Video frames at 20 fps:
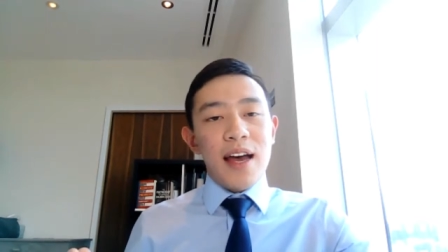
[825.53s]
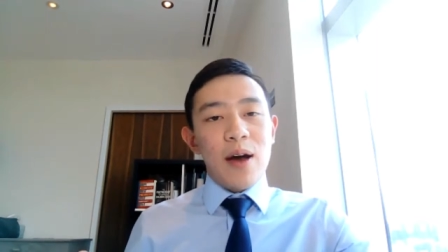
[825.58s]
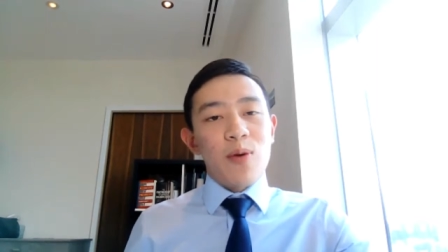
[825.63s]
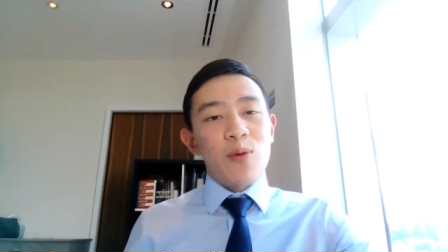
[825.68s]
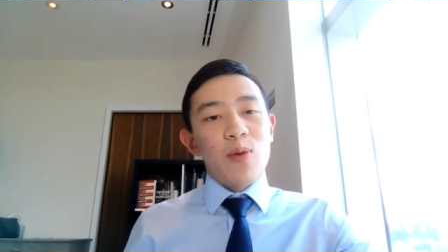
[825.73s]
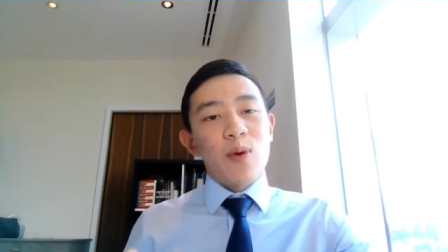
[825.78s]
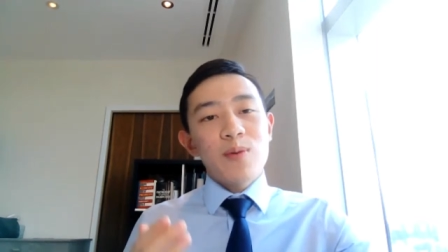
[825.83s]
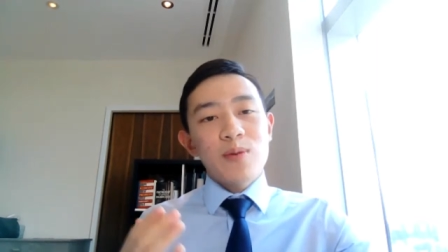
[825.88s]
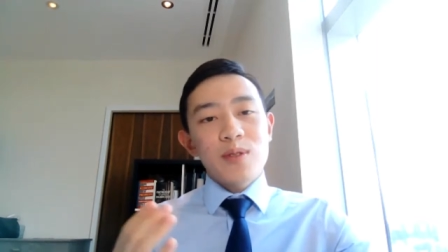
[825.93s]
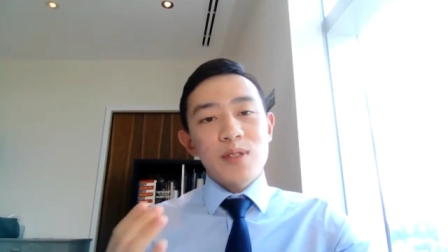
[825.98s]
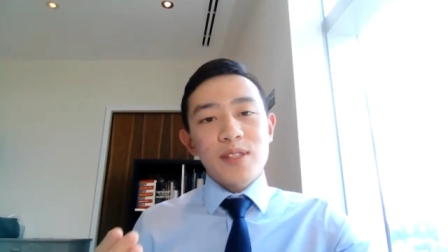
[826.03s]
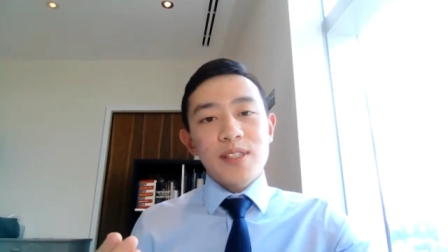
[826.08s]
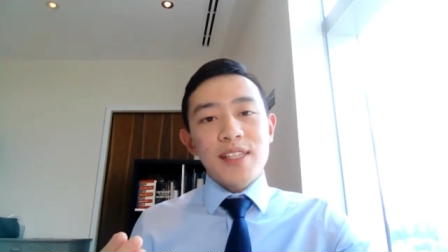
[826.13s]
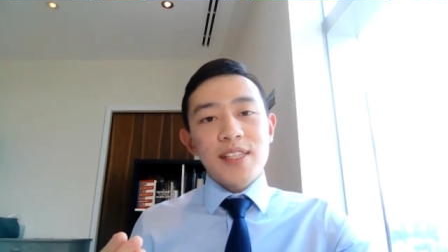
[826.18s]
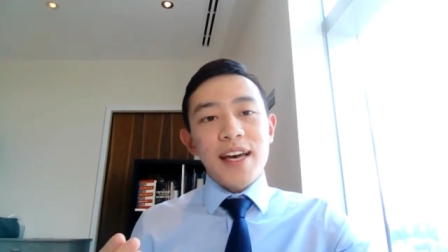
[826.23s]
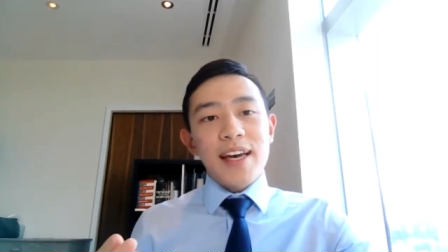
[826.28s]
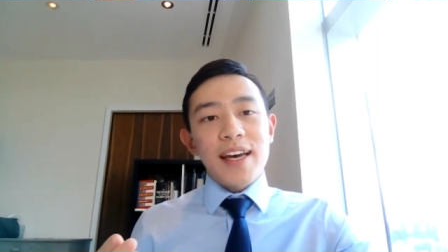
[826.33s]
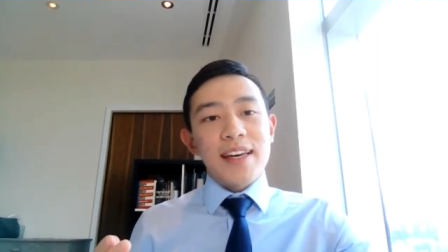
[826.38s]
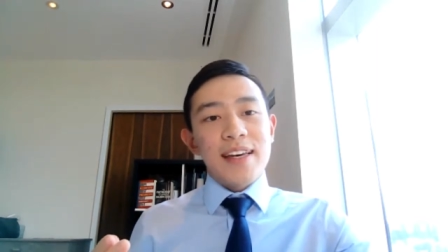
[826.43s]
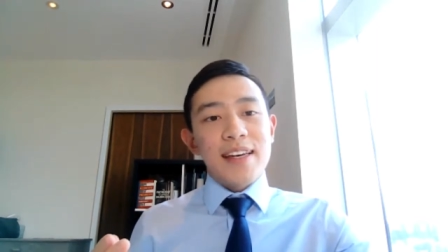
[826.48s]
And what would you
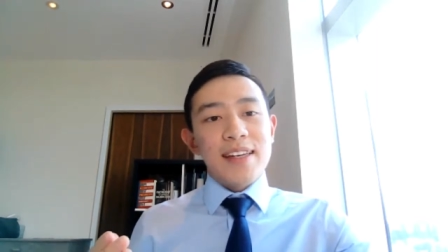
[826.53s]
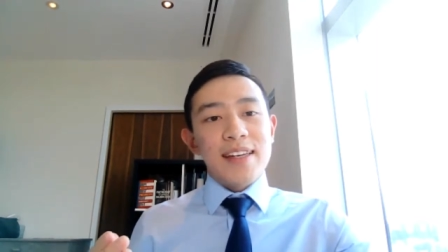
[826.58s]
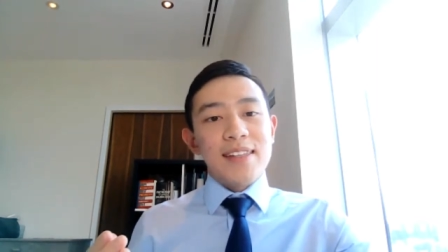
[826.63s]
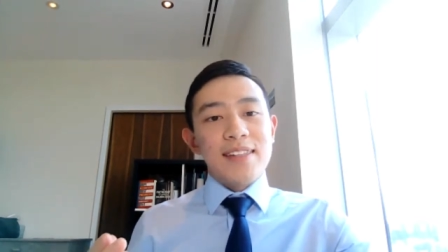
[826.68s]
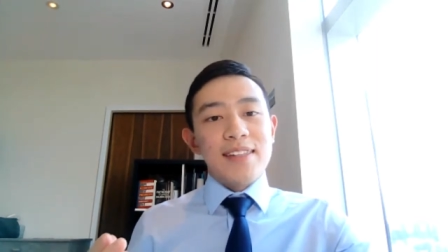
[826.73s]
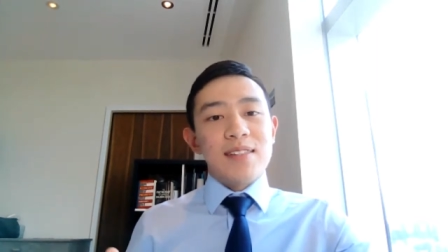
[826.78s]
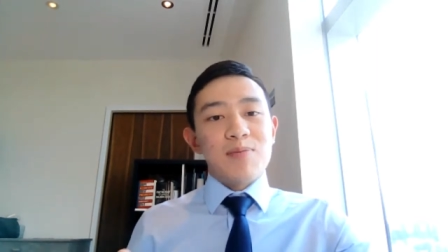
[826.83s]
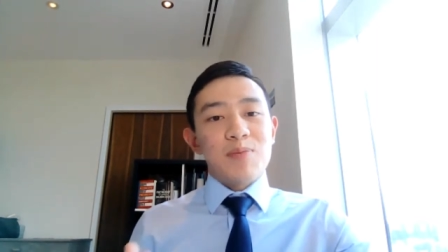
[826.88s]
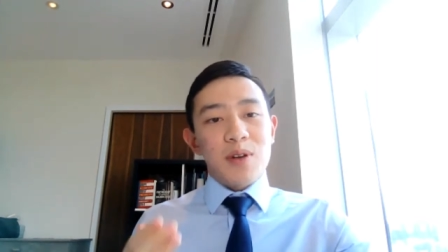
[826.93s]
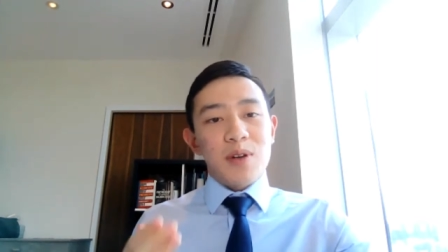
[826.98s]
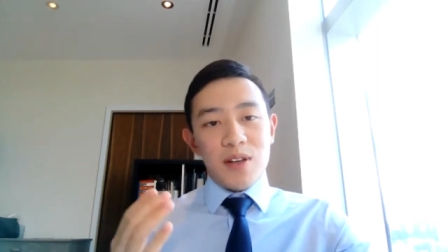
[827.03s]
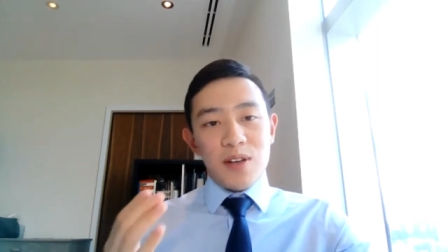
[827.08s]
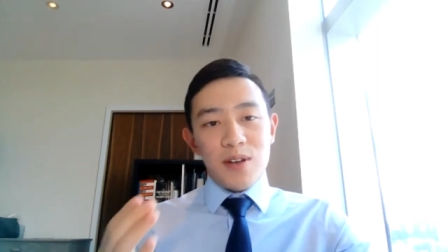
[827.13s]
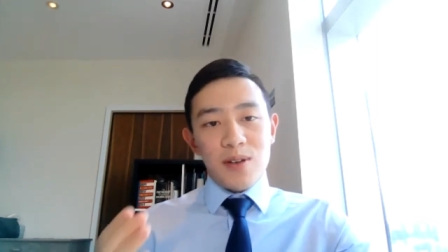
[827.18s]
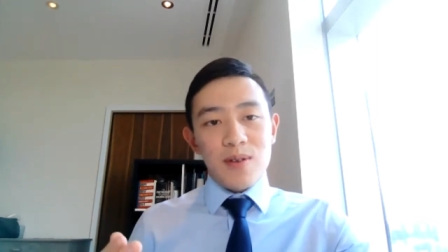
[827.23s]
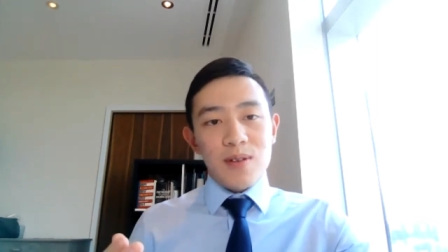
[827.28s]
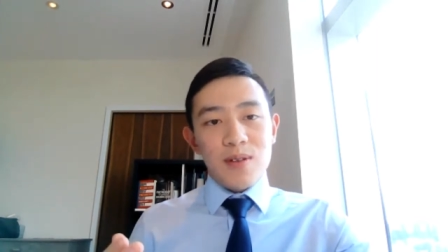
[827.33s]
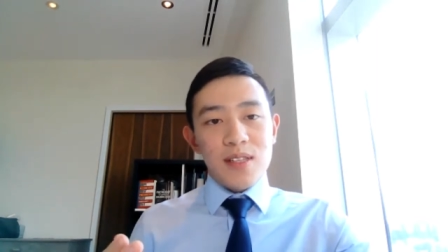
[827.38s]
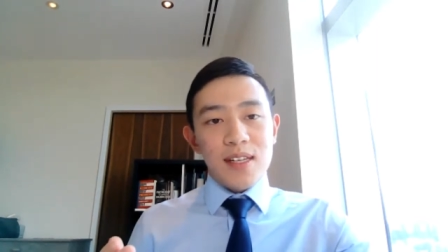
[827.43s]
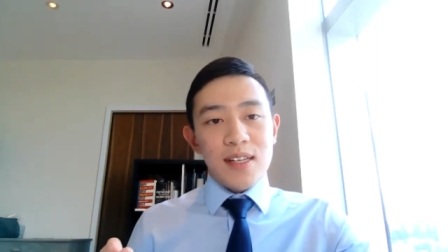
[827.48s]
say is
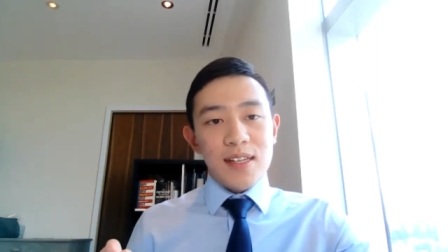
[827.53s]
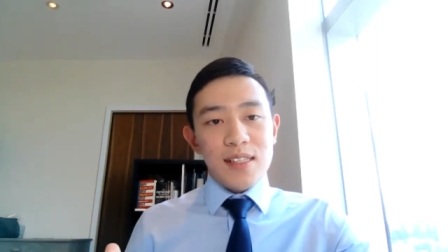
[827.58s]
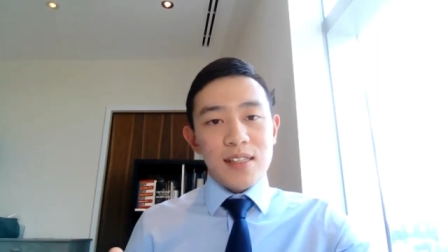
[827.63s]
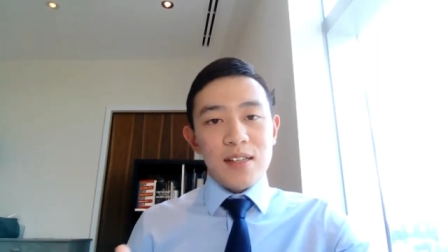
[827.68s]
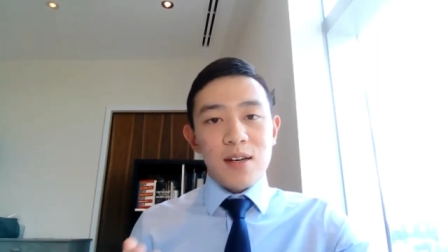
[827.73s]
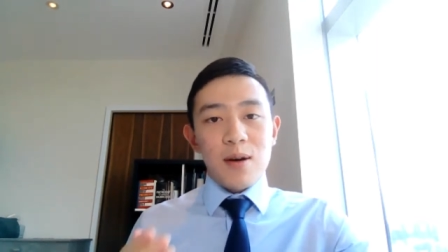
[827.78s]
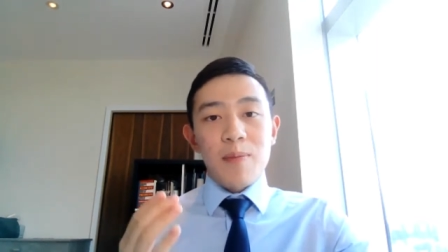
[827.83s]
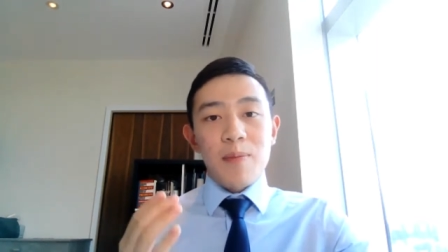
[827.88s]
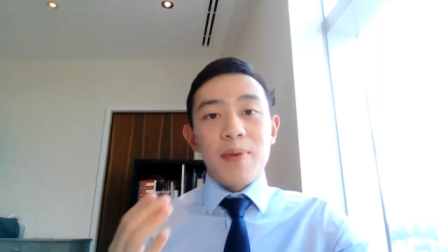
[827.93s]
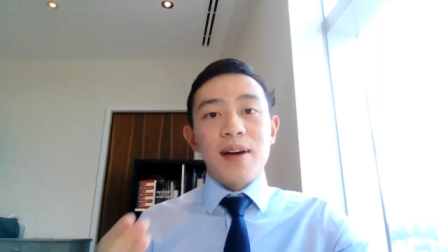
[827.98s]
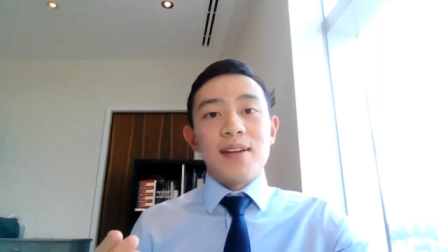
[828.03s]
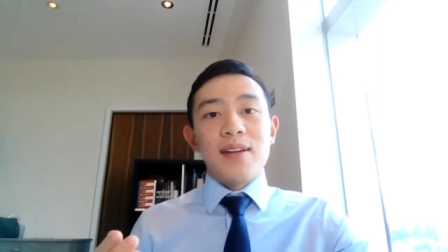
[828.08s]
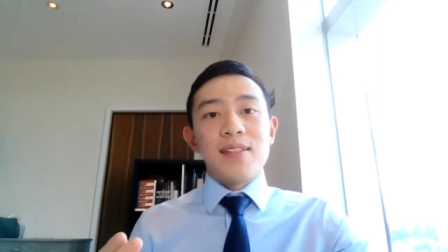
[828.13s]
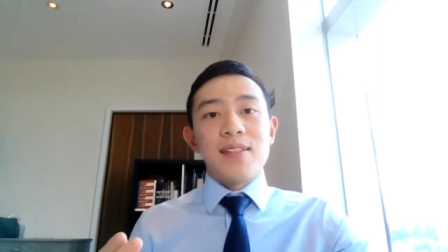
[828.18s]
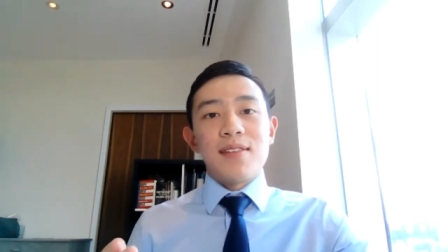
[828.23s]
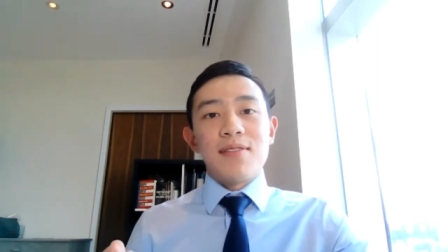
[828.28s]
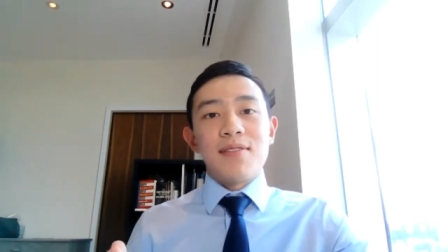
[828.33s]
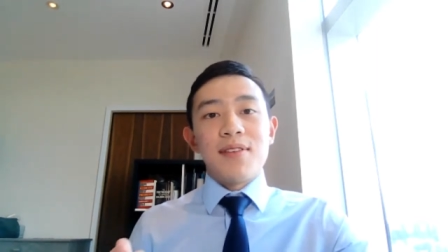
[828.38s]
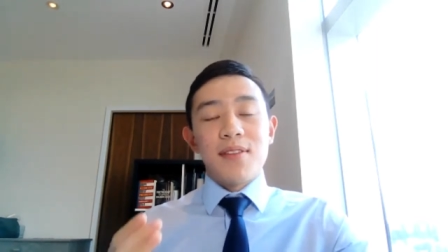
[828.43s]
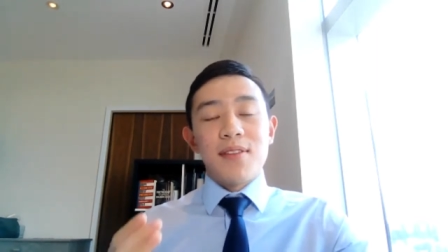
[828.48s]
Procuritas'
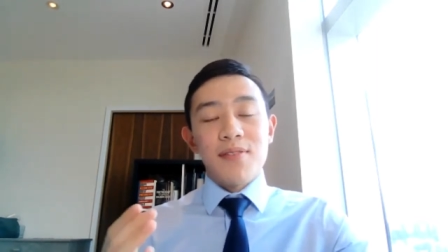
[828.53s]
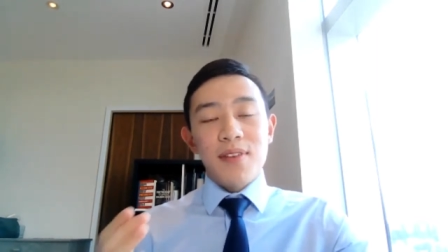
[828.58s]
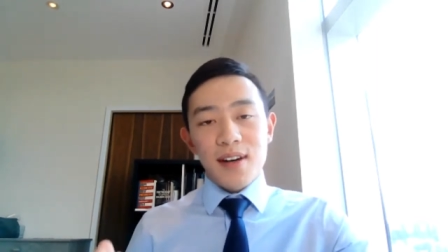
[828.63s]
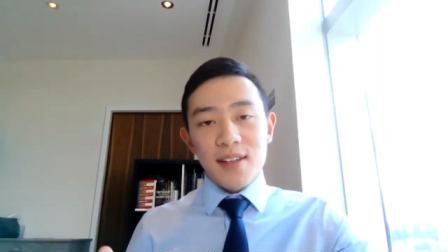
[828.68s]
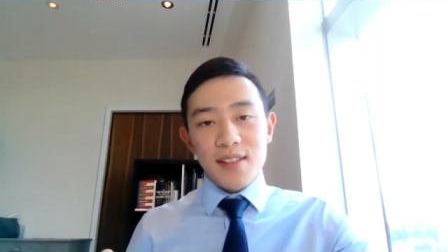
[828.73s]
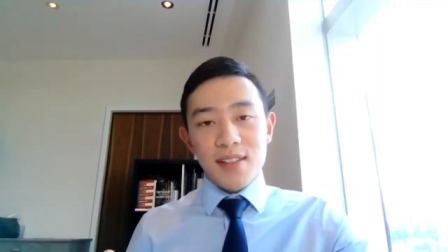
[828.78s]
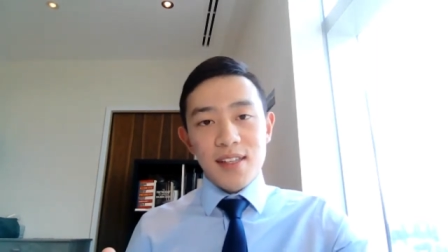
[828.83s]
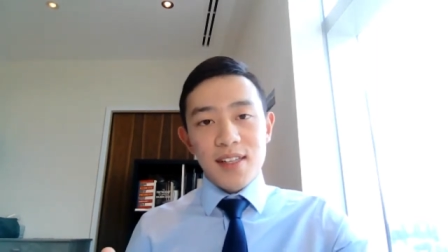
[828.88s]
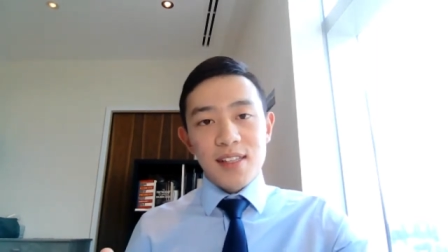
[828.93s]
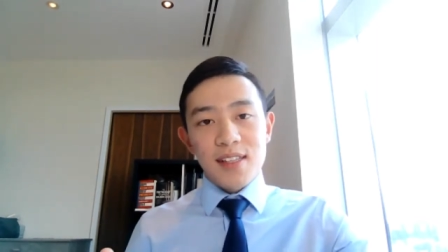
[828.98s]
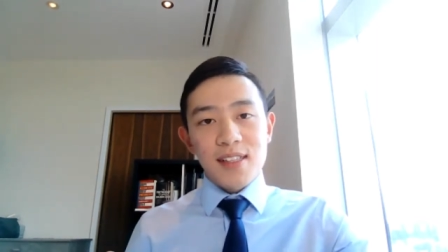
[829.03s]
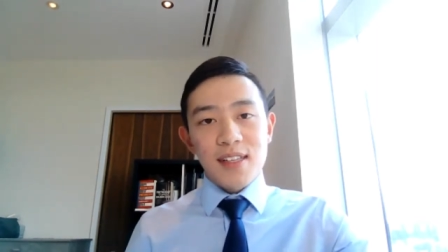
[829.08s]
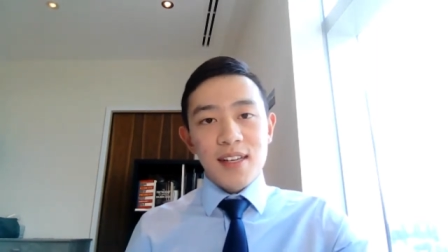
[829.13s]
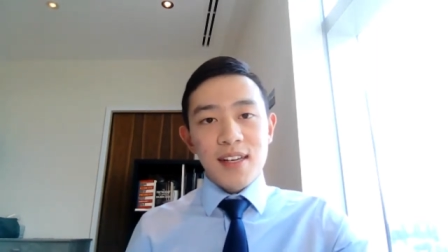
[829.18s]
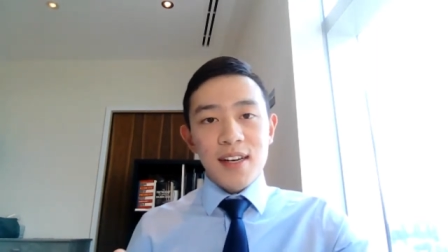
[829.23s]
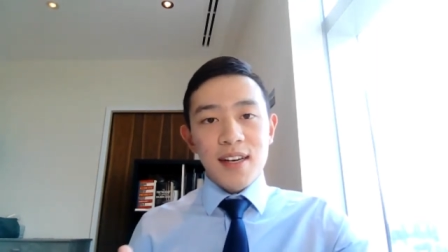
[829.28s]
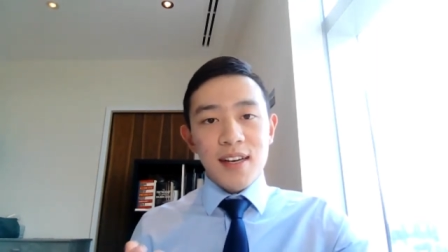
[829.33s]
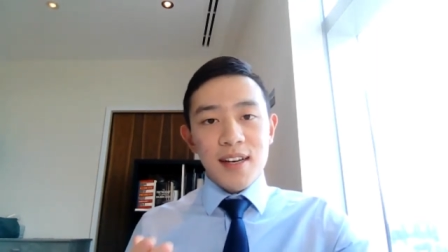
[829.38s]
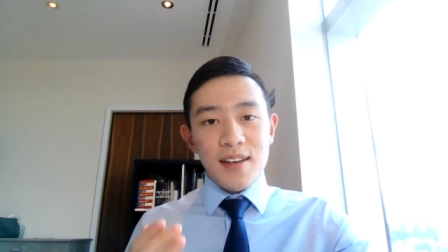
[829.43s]
competitive advantage